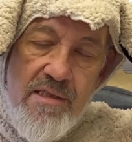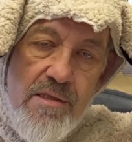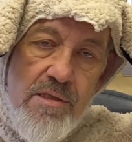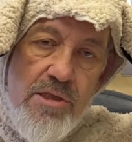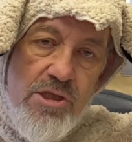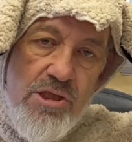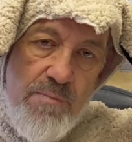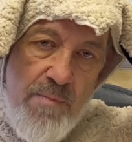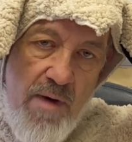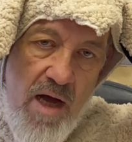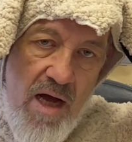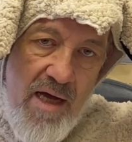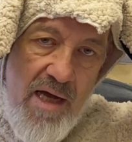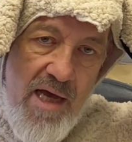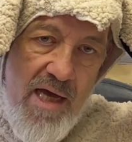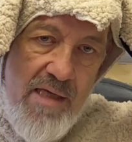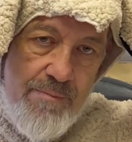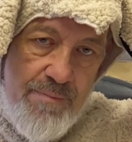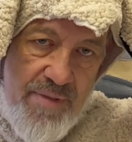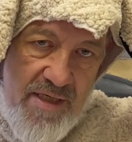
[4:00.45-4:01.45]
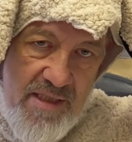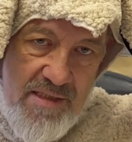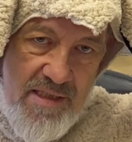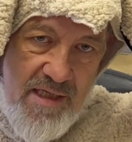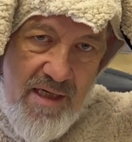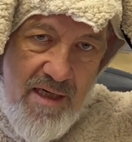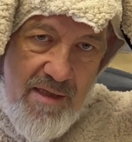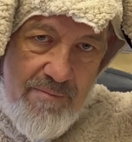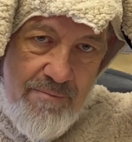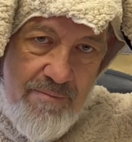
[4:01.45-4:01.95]
the Shema at
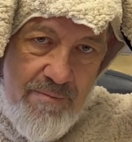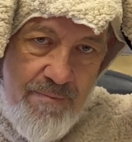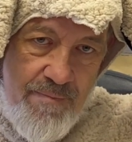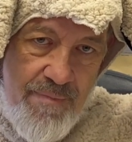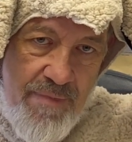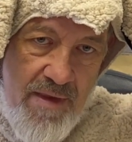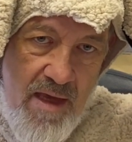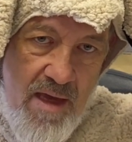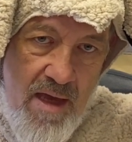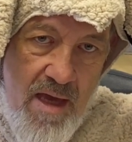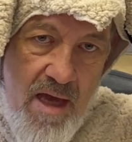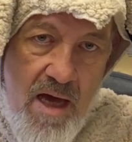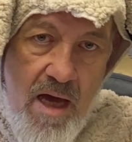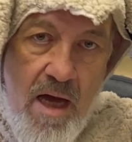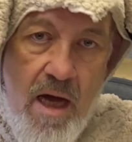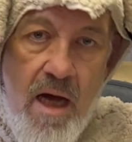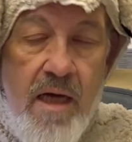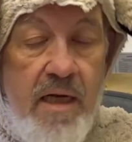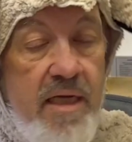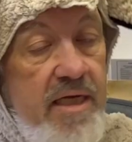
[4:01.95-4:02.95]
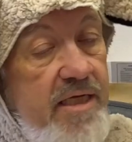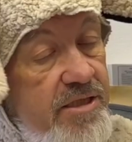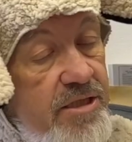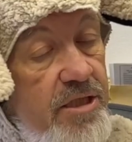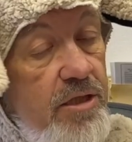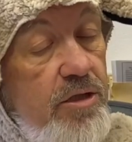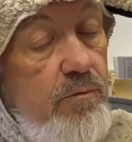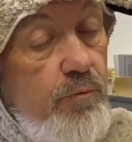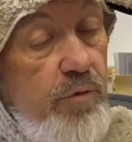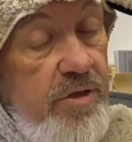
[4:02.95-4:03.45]
bedtime.
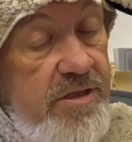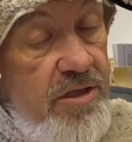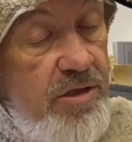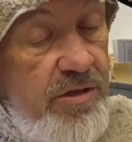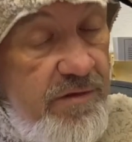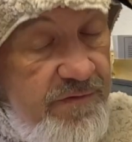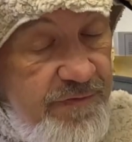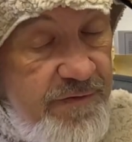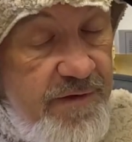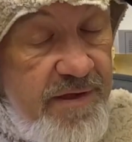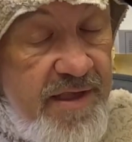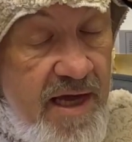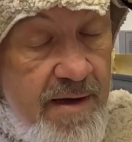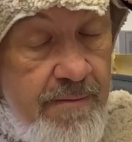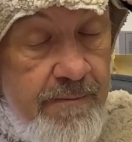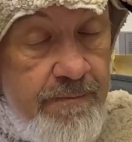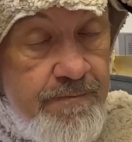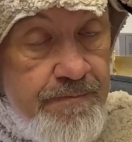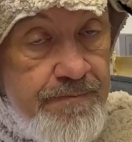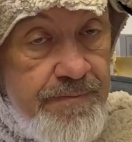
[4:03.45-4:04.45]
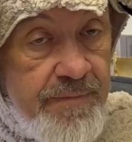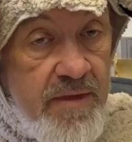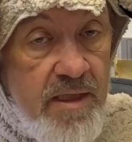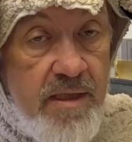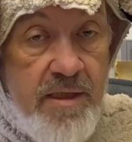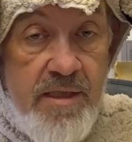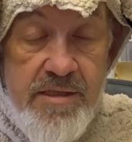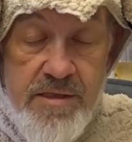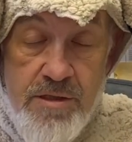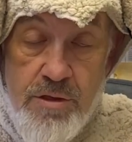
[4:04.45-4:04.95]
What's good for them
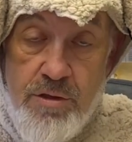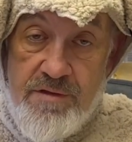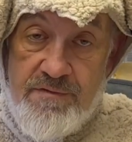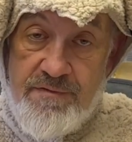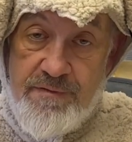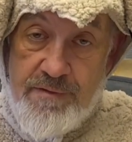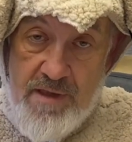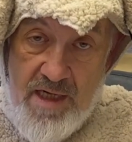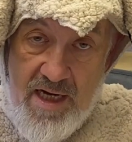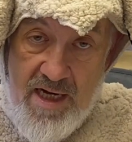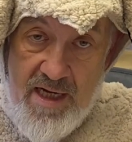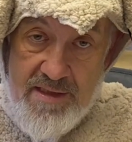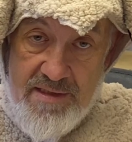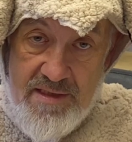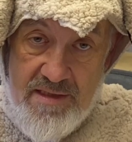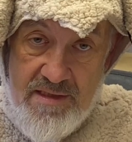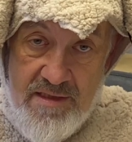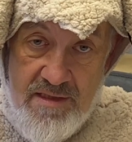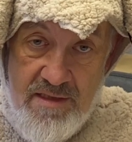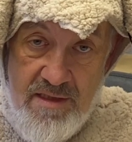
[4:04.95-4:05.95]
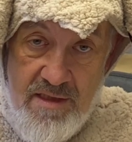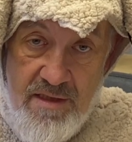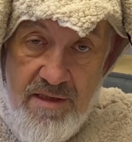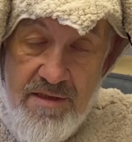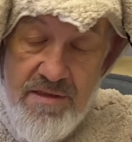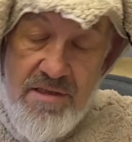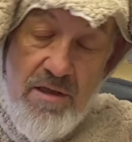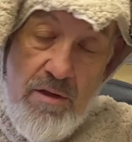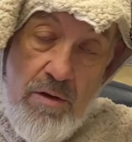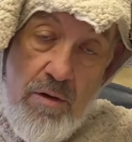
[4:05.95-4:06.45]
is good for us.
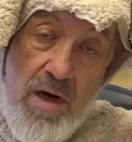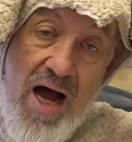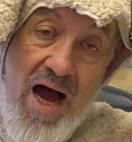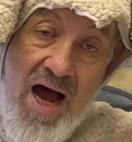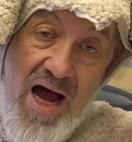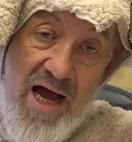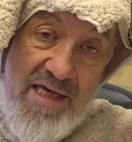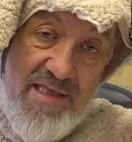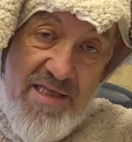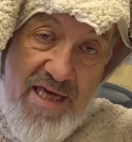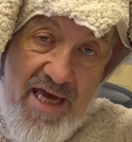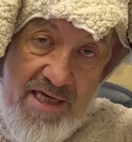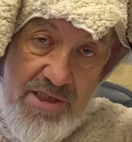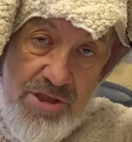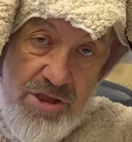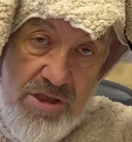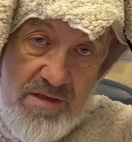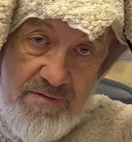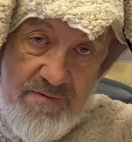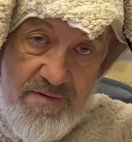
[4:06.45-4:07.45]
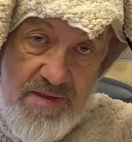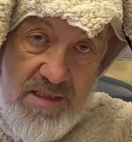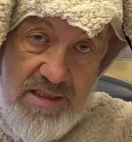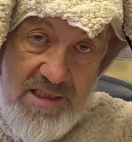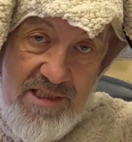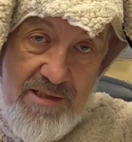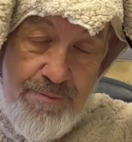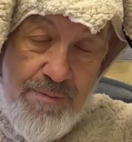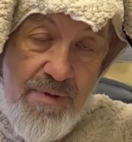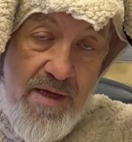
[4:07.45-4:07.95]
So I, the angel of
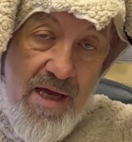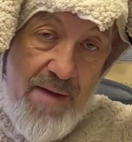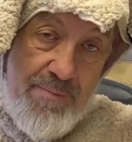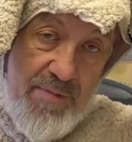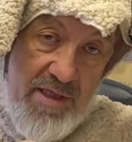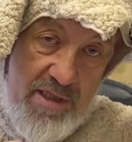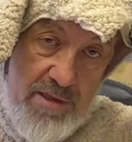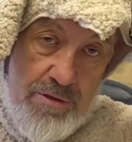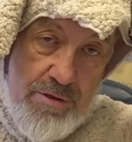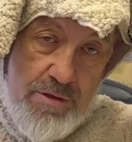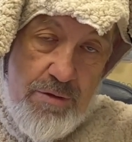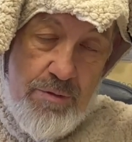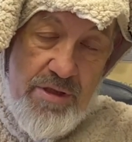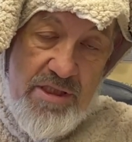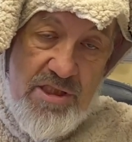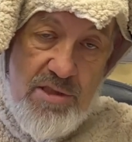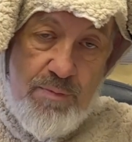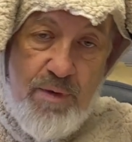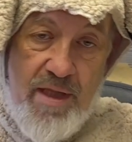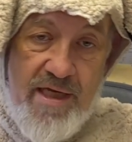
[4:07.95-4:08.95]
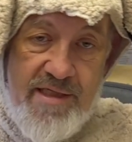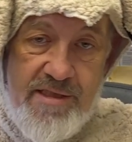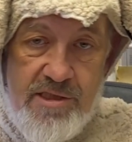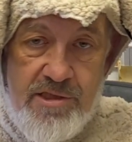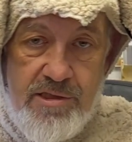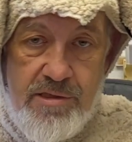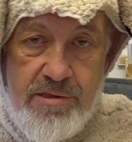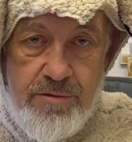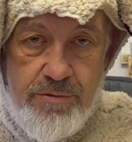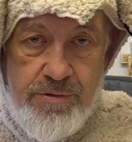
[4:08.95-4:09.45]
sleep, am here to explain
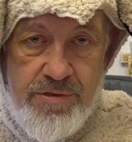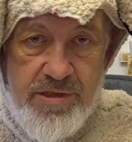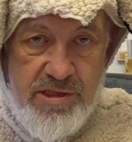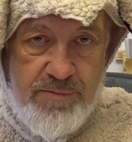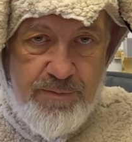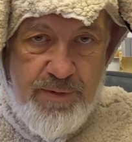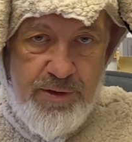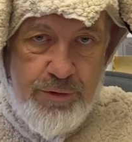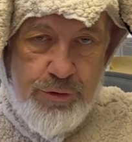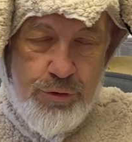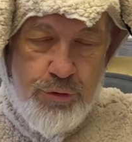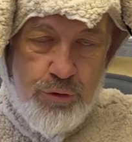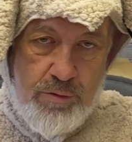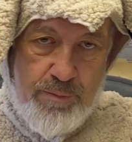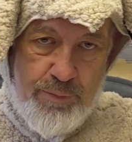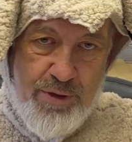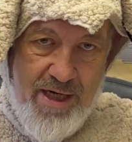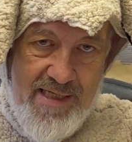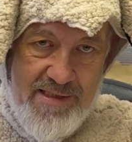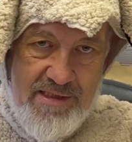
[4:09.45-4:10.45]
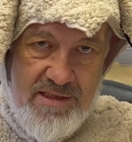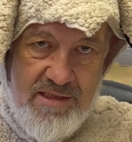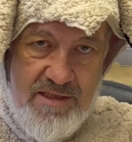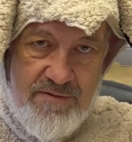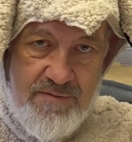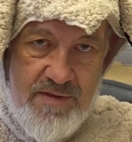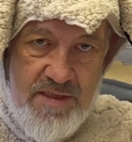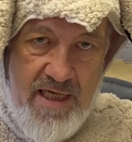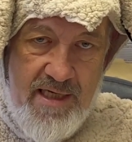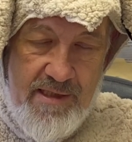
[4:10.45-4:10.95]
to you the spiritual practice
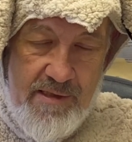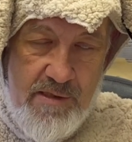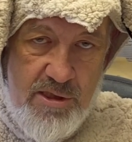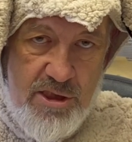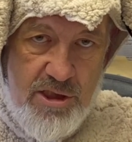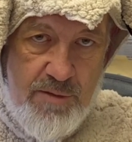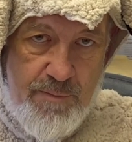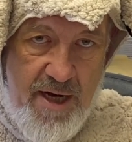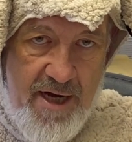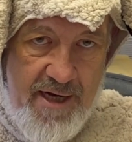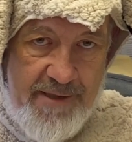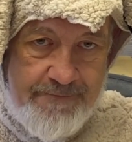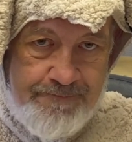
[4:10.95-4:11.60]
of saying the Shema.